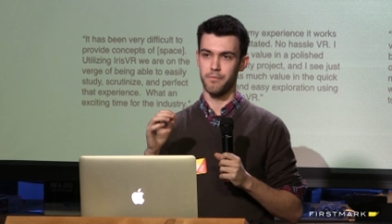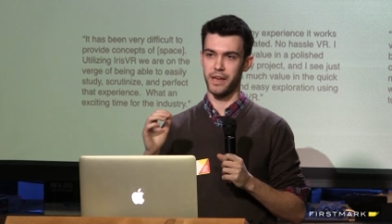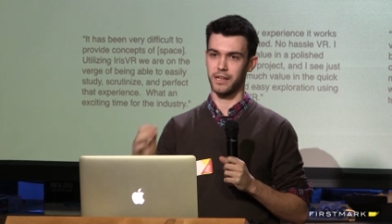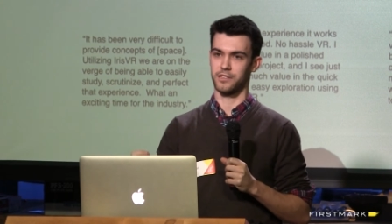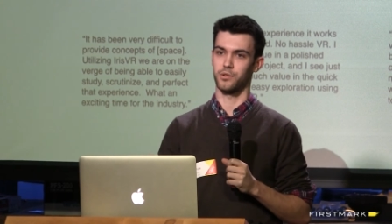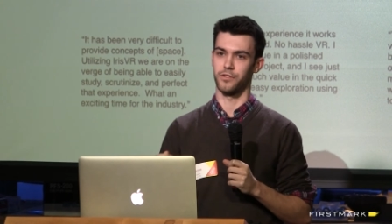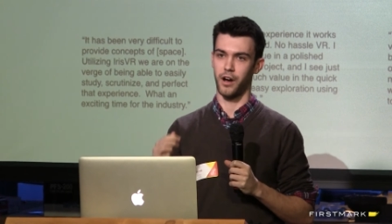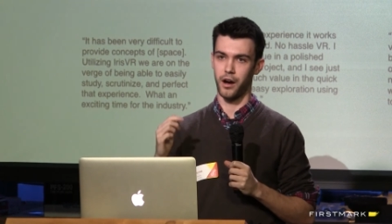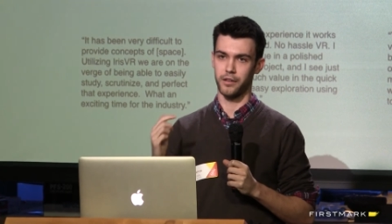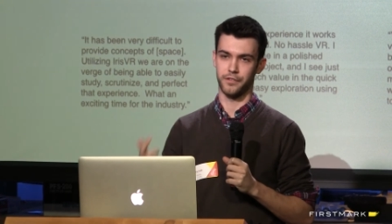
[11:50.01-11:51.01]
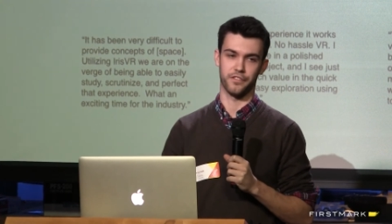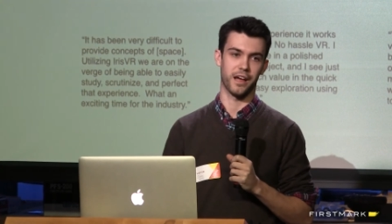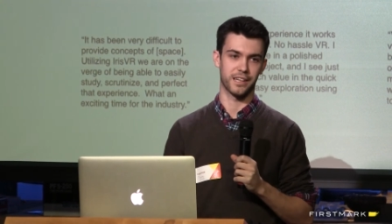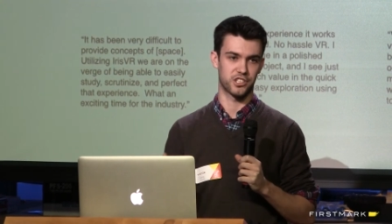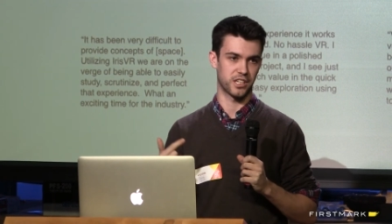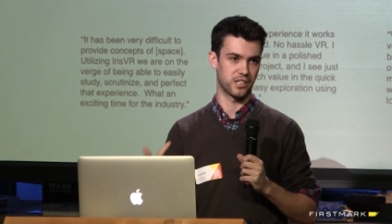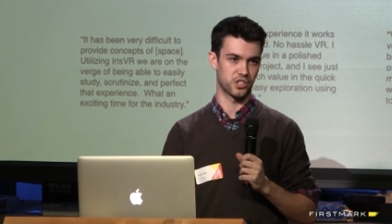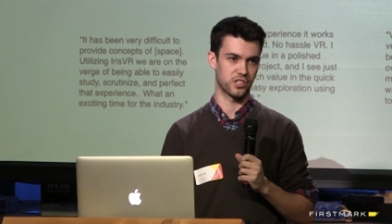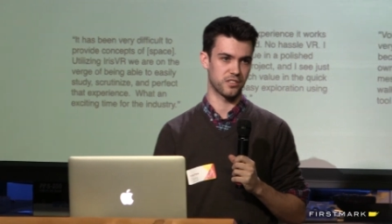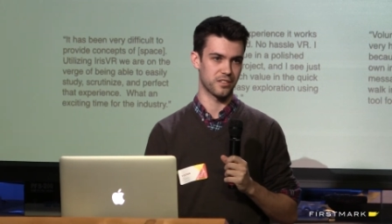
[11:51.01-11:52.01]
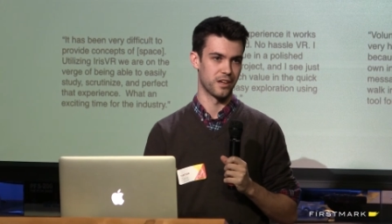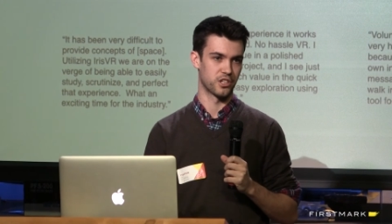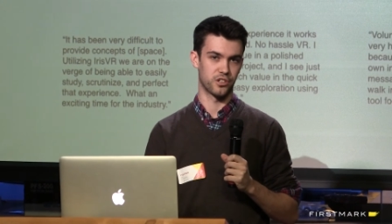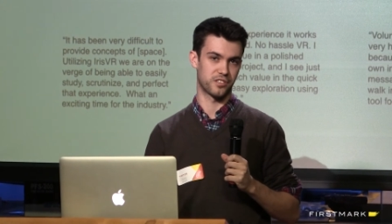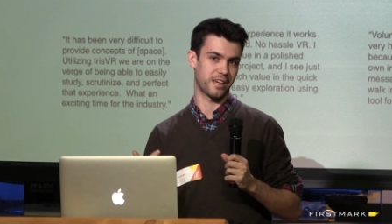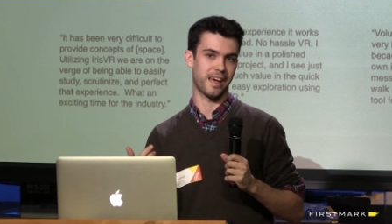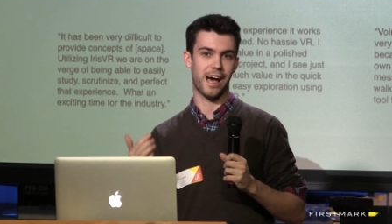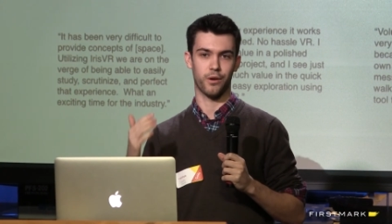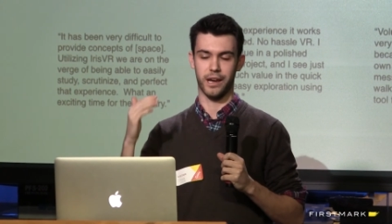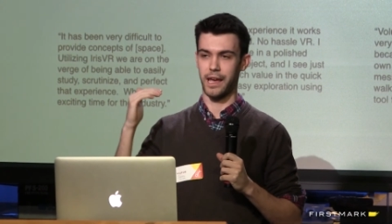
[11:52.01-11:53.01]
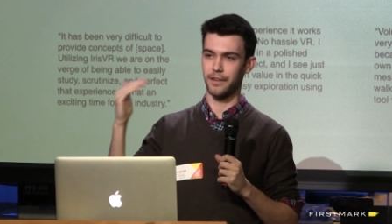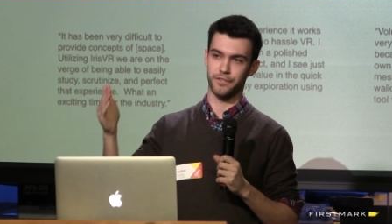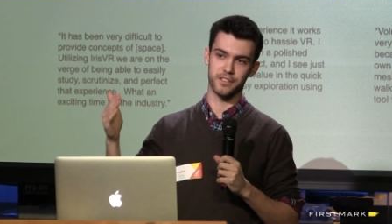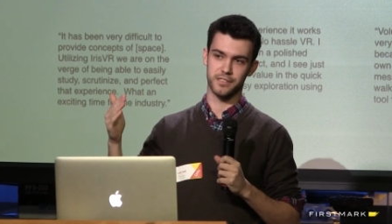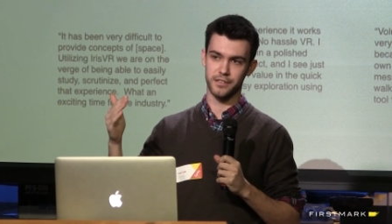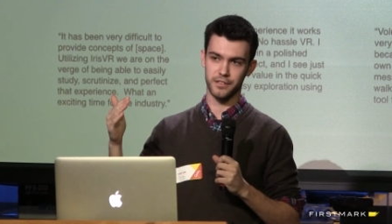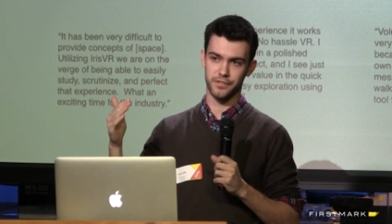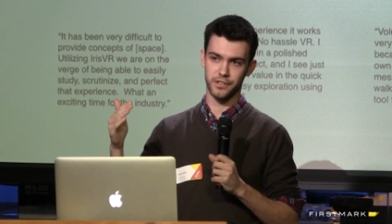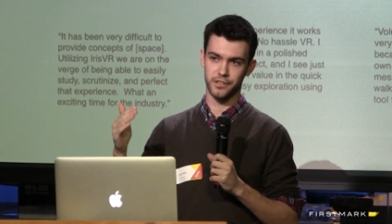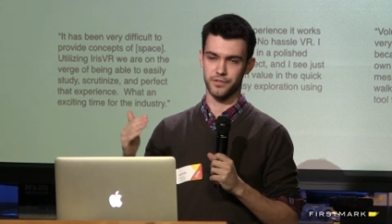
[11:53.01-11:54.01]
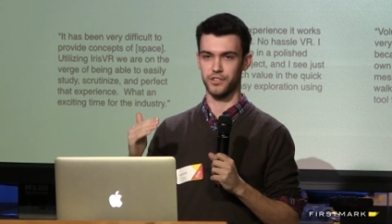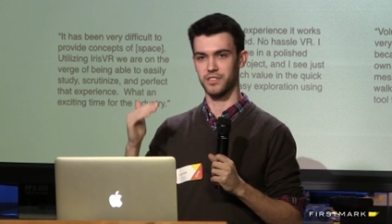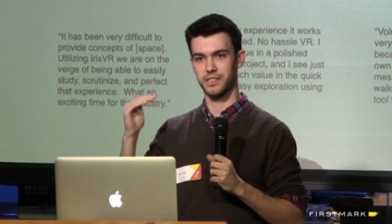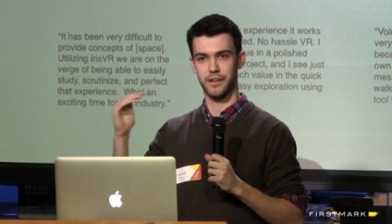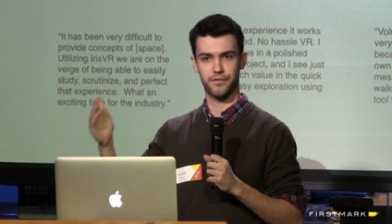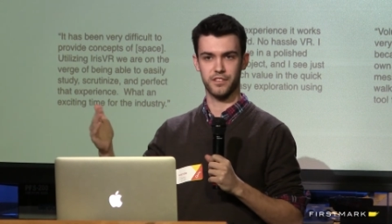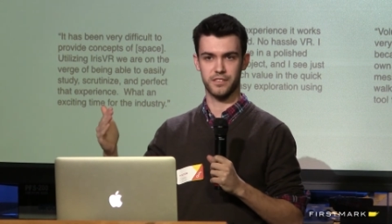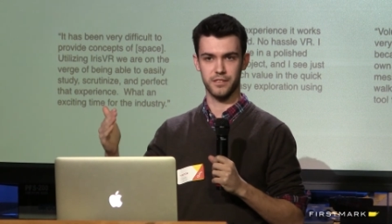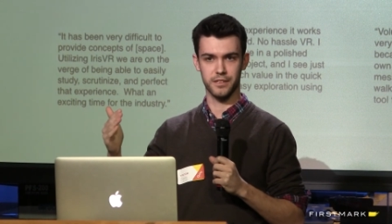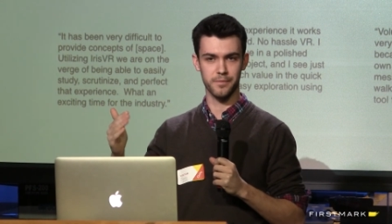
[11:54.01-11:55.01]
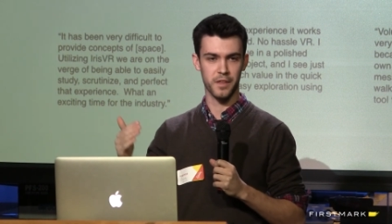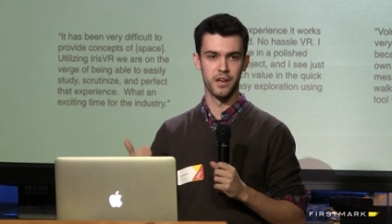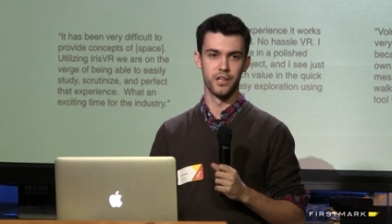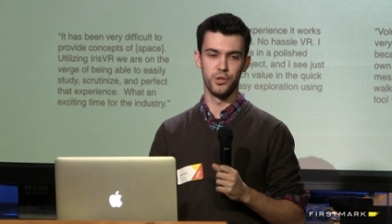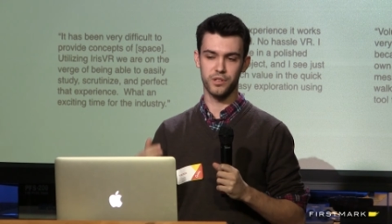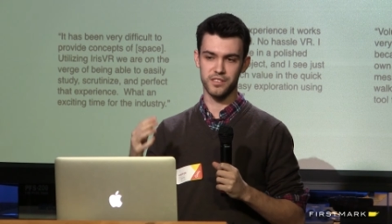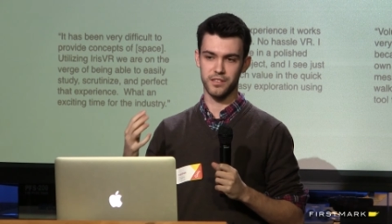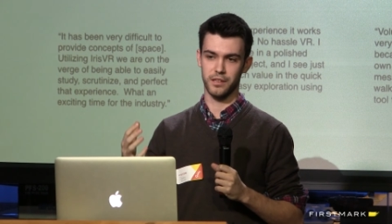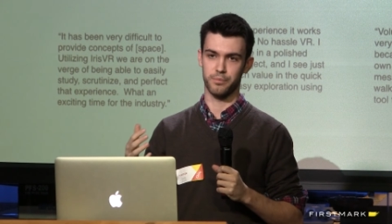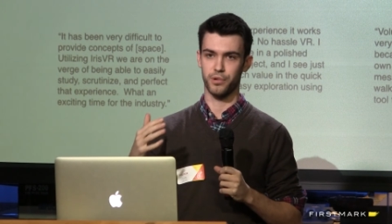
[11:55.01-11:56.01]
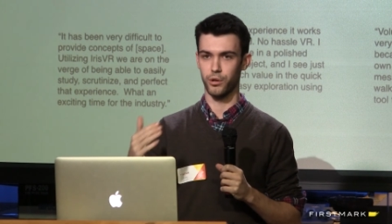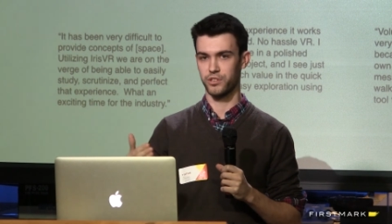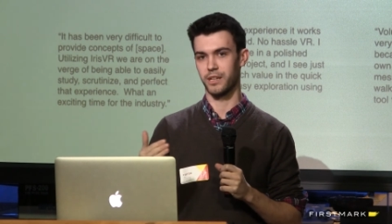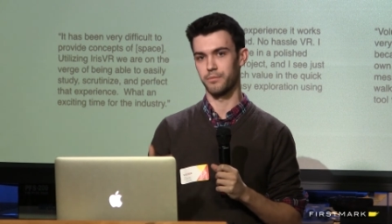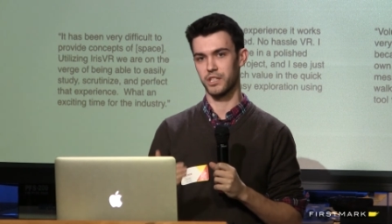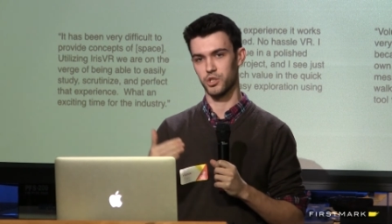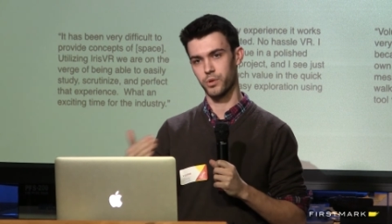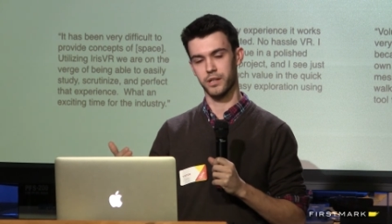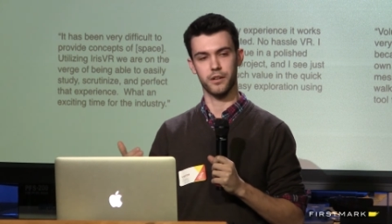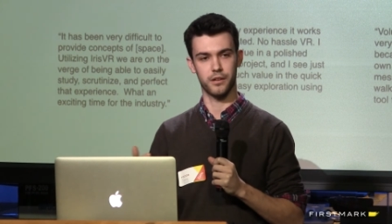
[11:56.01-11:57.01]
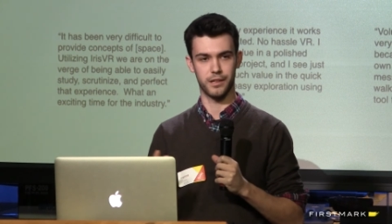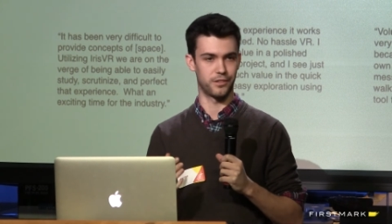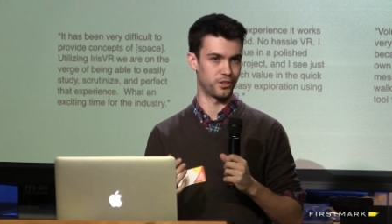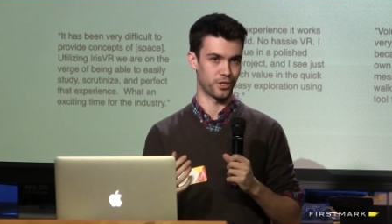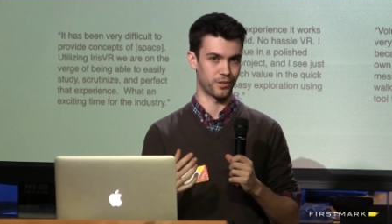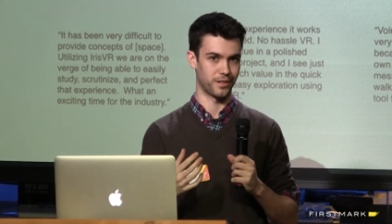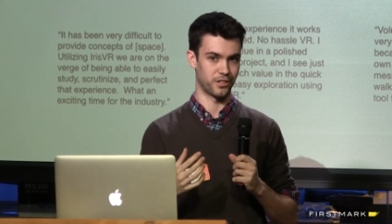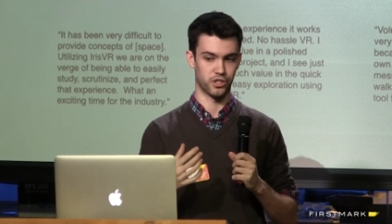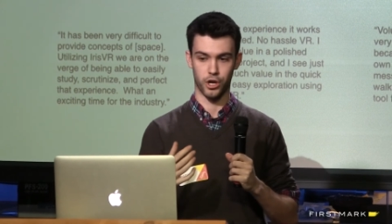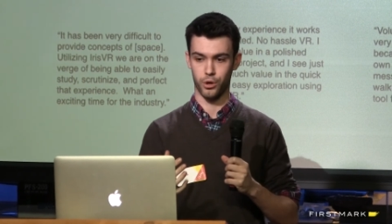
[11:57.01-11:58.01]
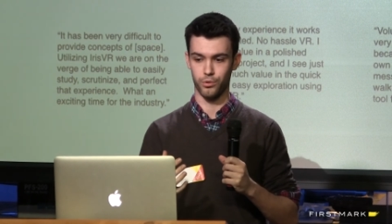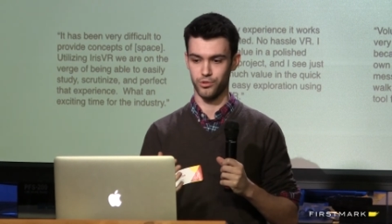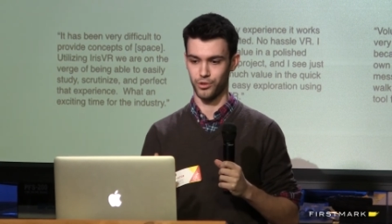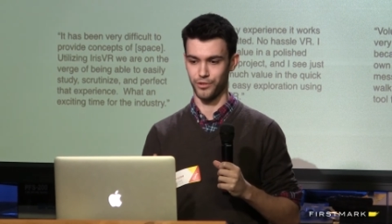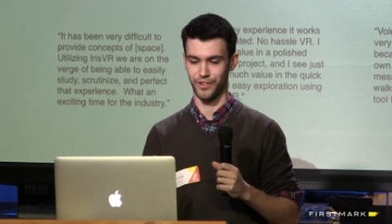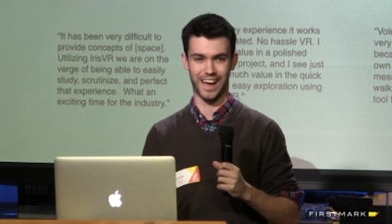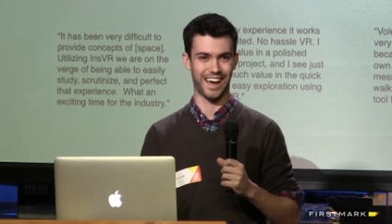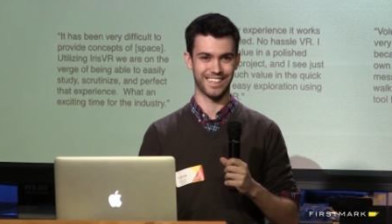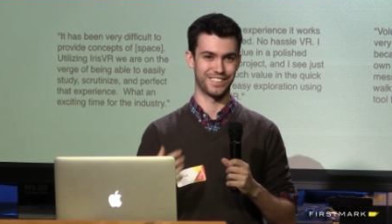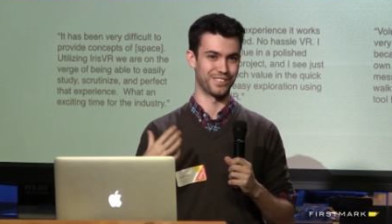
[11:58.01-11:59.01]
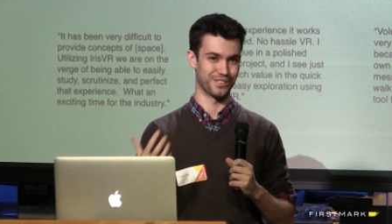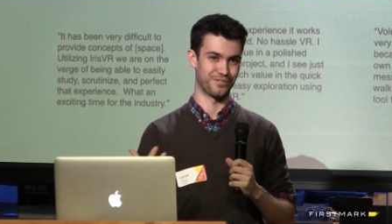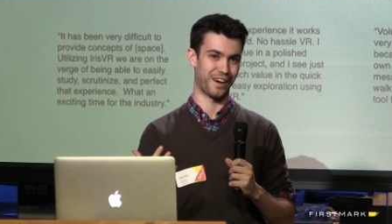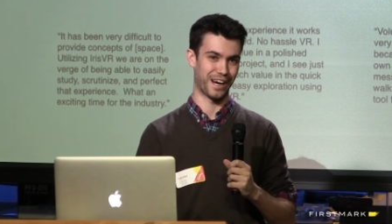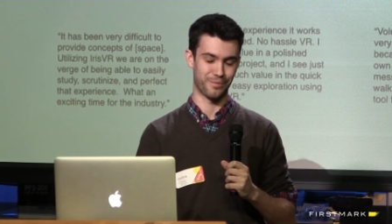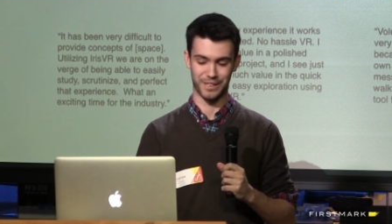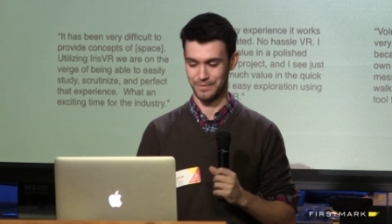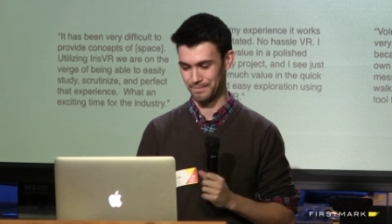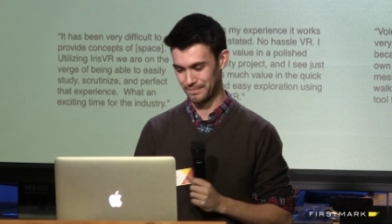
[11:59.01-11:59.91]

make sort of on-the-fly changes to say how an 8-foot ceiling feels versus a 10-foot ceiling, you can send suddenly prototype much quicker in your, in your own sort of ideal environment.